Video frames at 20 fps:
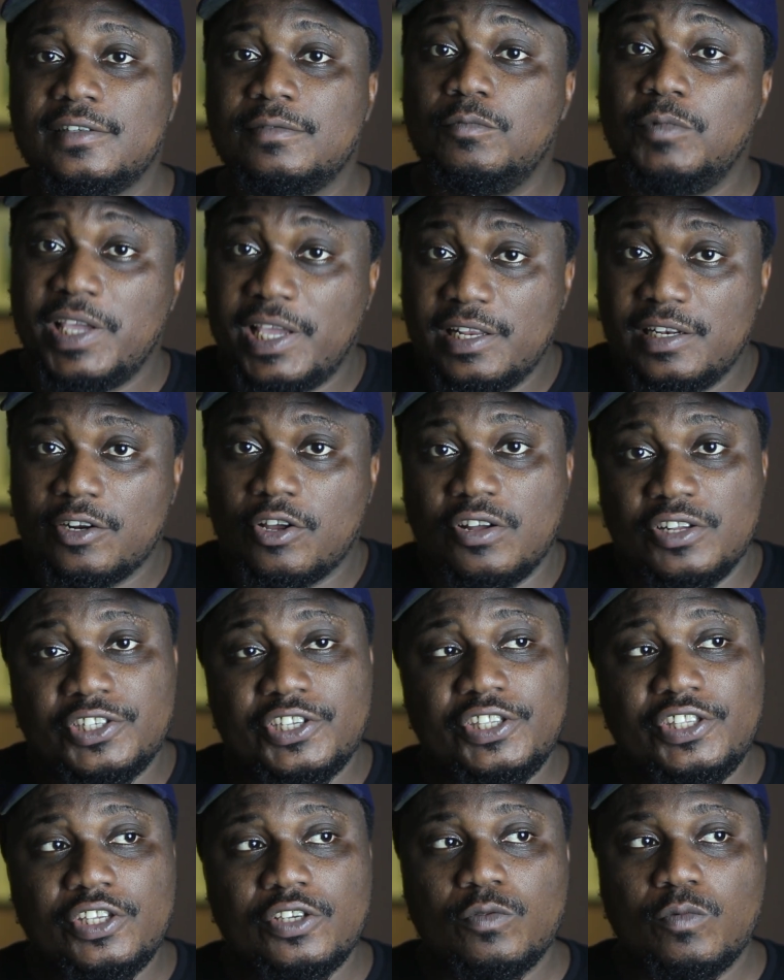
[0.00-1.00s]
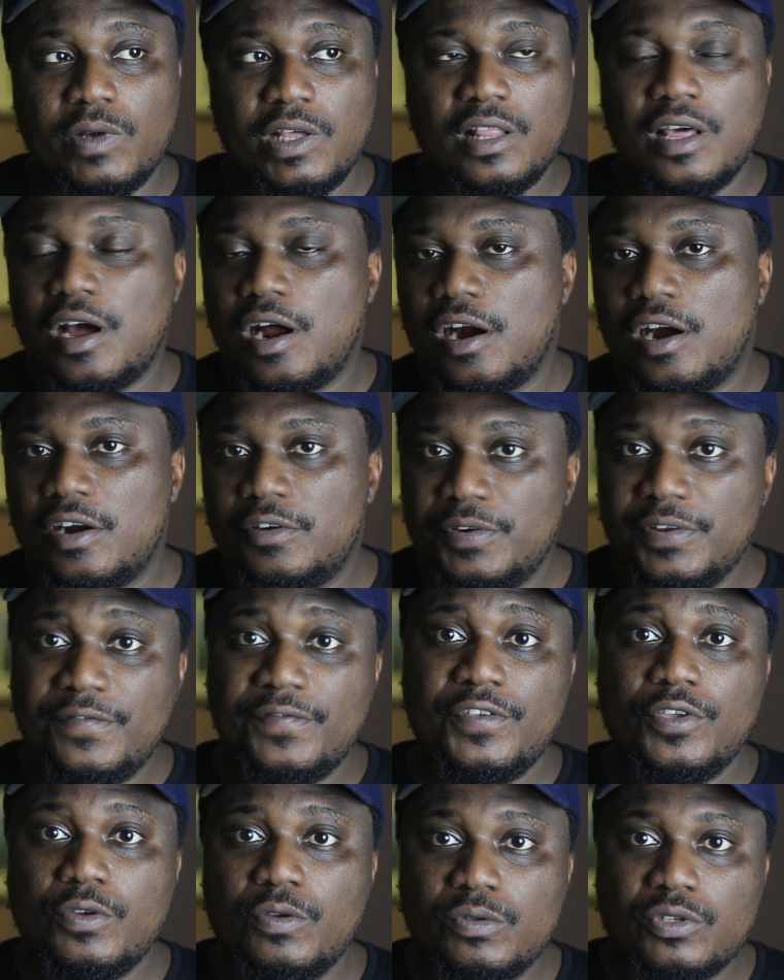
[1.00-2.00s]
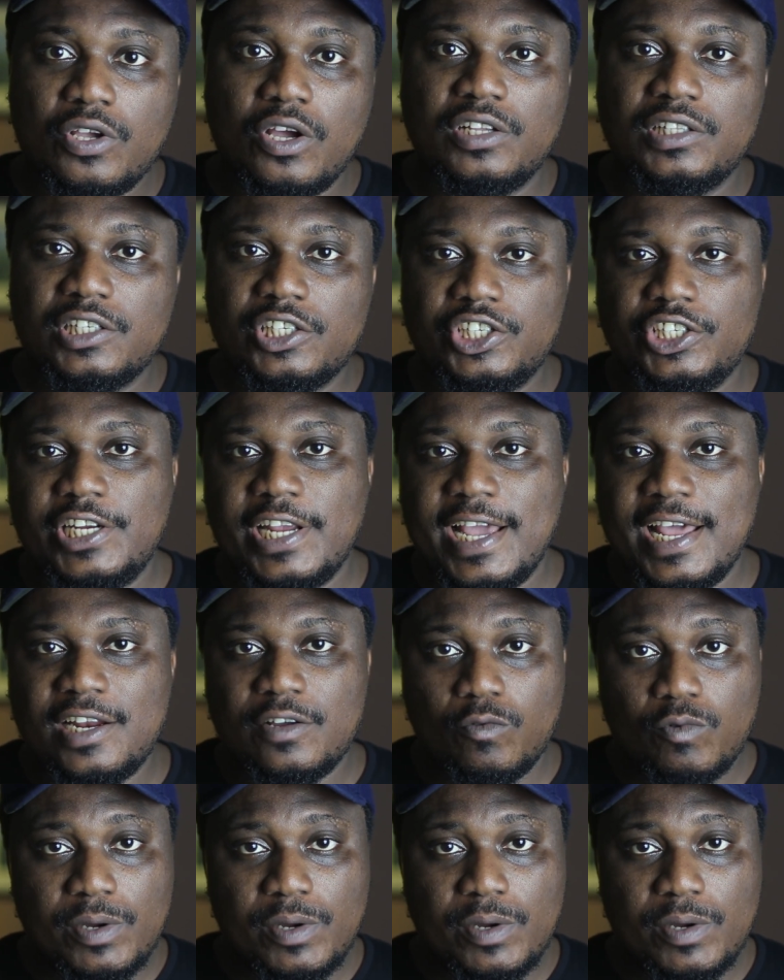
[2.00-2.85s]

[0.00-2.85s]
we can continue with our reviews on this channel.